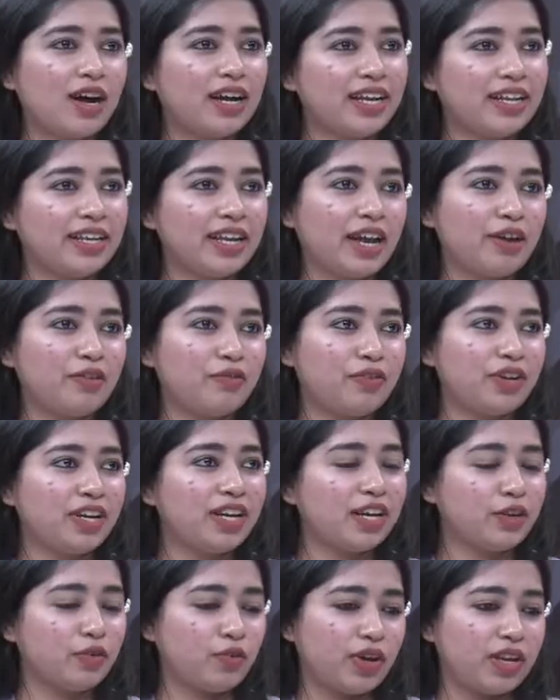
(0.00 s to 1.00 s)
in every
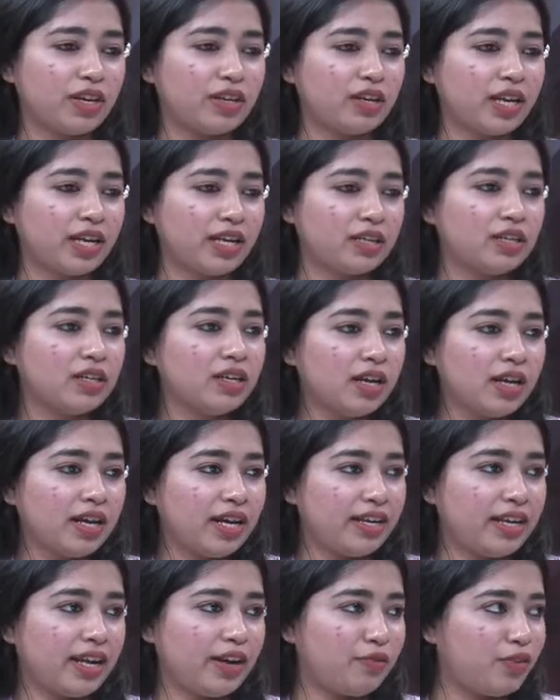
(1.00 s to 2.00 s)
like when like
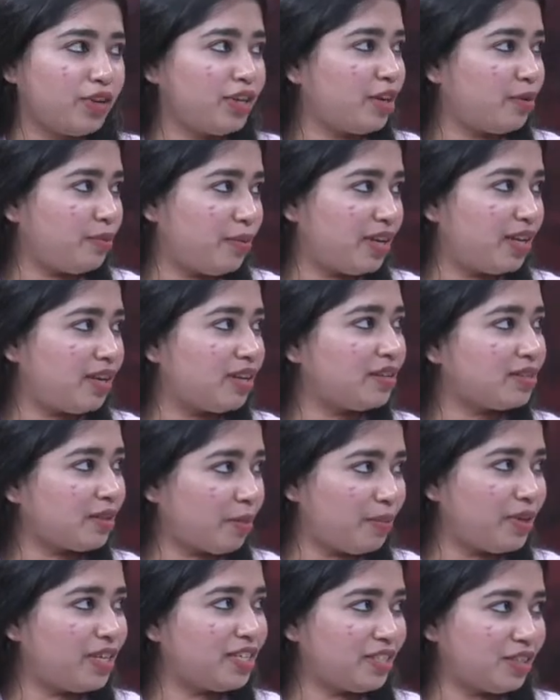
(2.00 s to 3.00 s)
in every terminal,
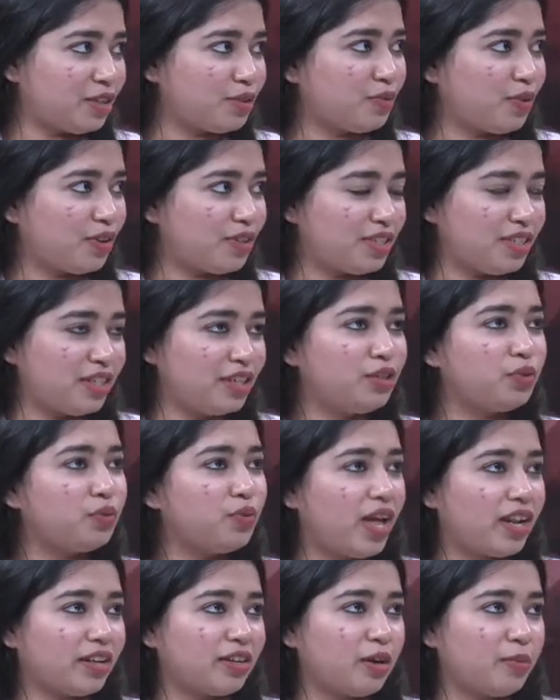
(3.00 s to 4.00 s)
some ministers was there to
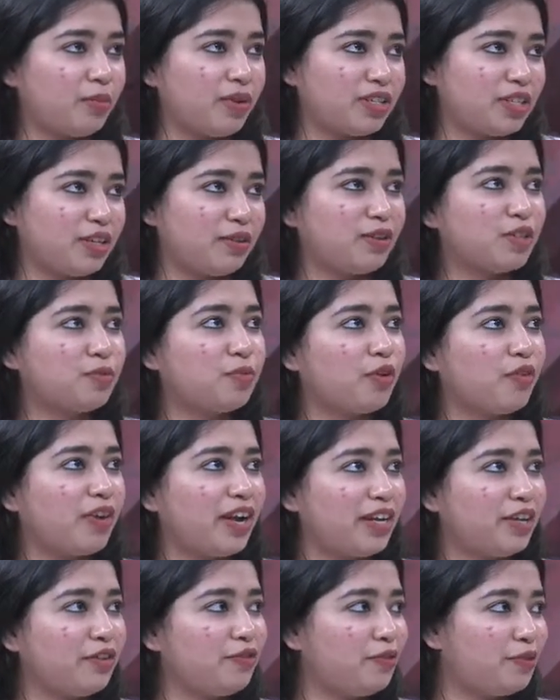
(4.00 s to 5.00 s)
welcome us. They was
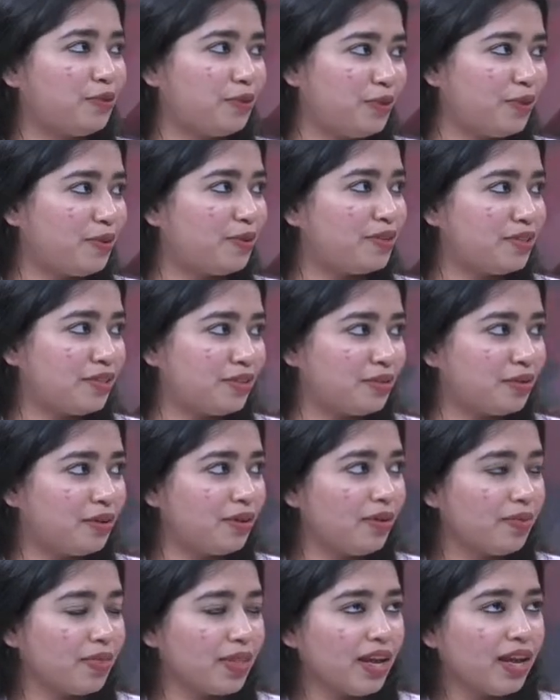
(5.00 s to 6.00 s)
providing food
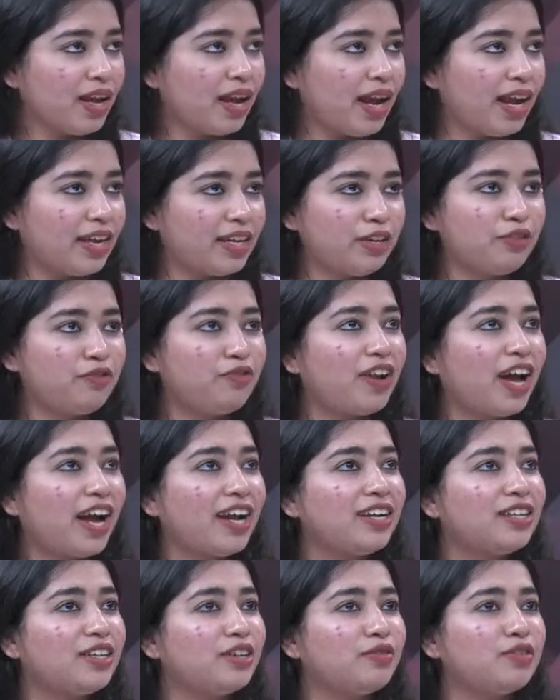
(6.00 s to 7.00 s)
also, and in
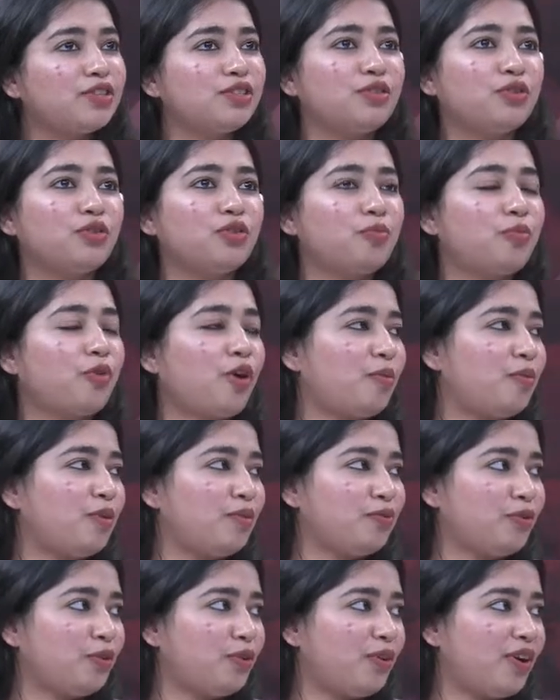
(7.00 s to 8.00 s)
flight there was no
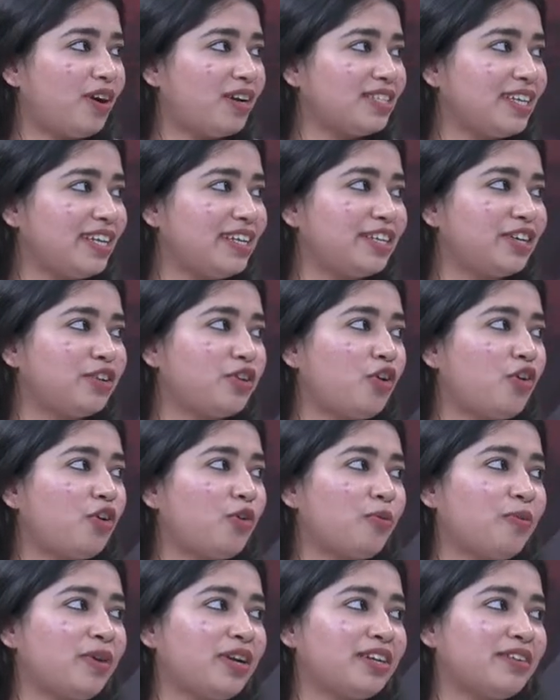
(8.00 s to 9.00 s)
problem for us. India
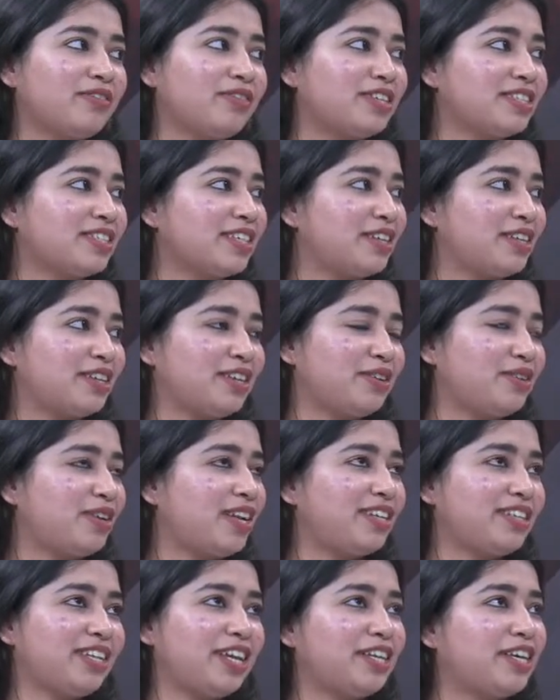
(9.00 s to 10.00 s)
government was
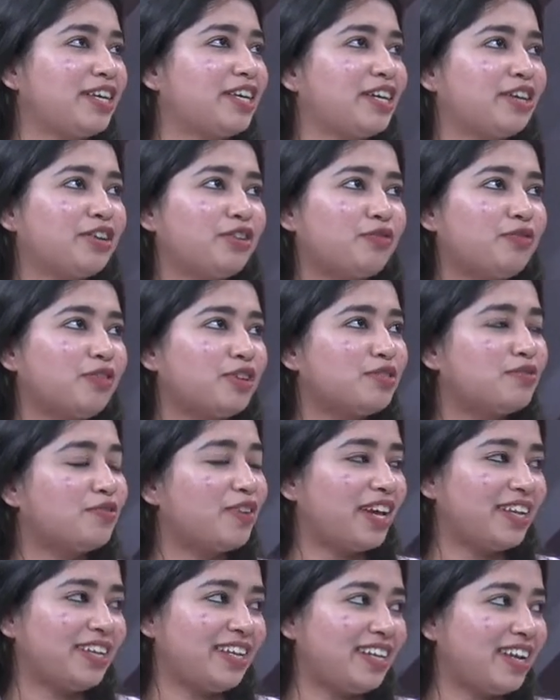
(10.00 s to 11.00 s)
like taking care of us
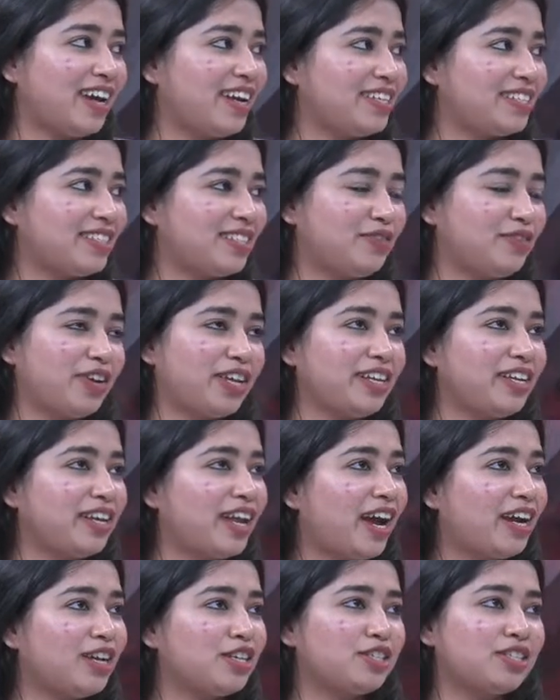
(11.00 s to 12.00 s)
very nicely. Very
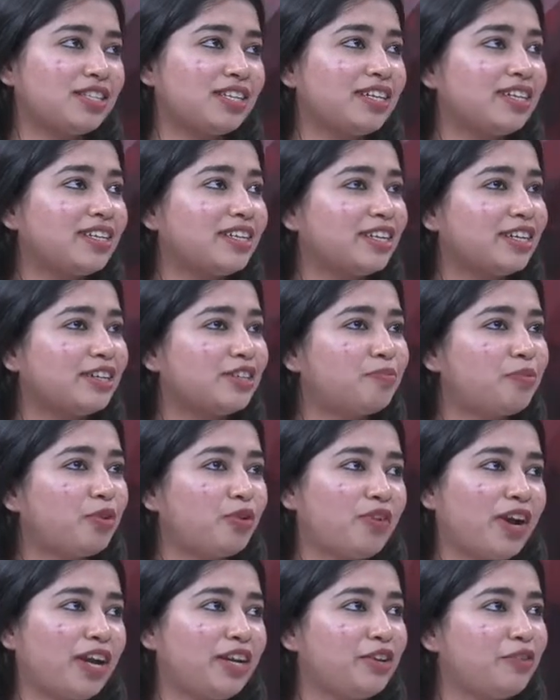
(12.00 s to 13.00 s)
nicely, they are
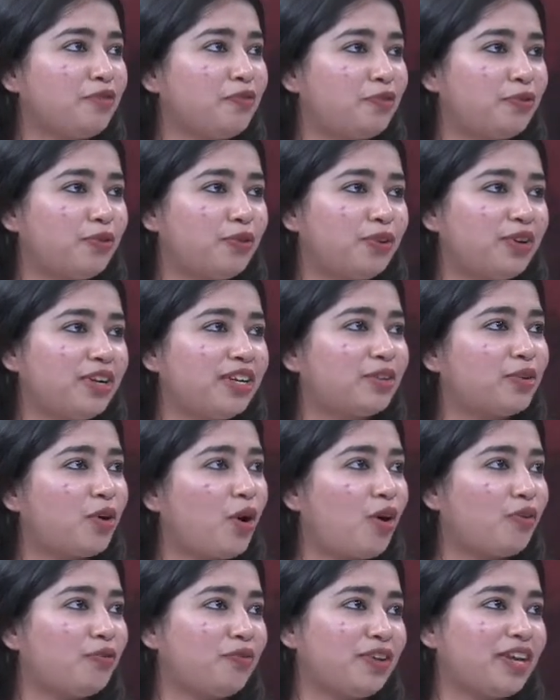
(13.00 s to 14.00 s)
providing food,
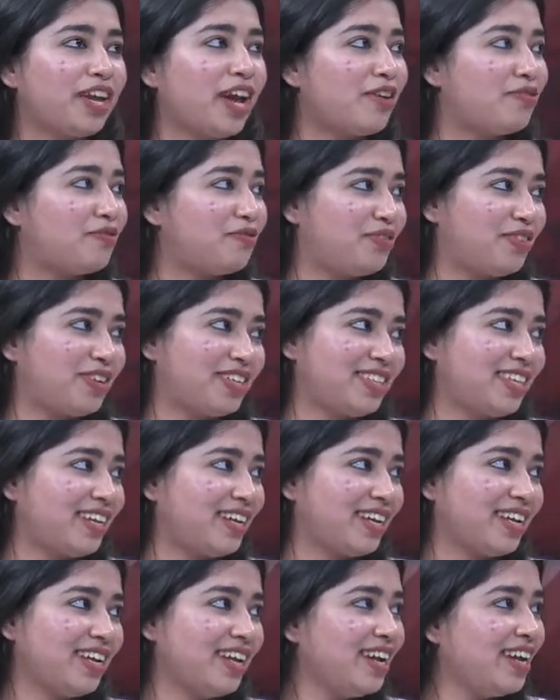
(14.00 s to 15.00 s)
coffee,
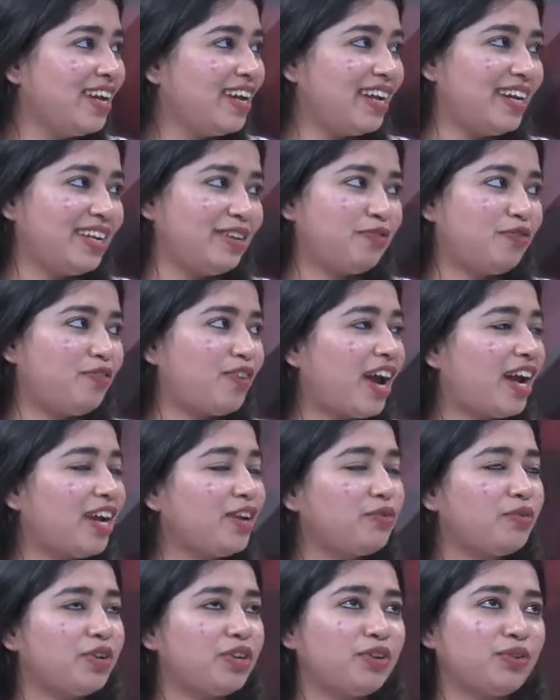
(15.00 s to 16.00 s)
everything. In
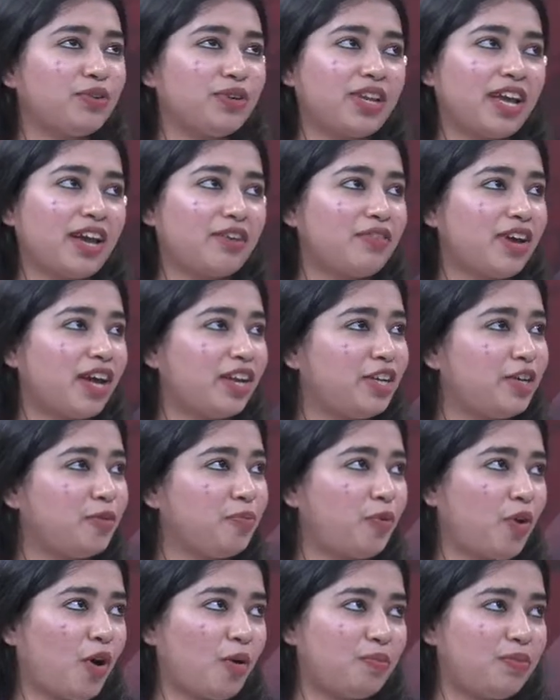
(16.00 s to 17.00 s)
flight, we didn't have any
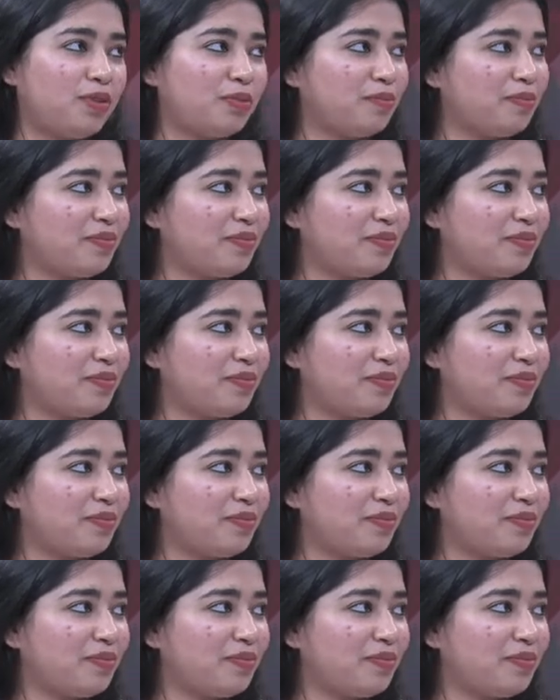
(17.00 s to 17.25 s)
problem.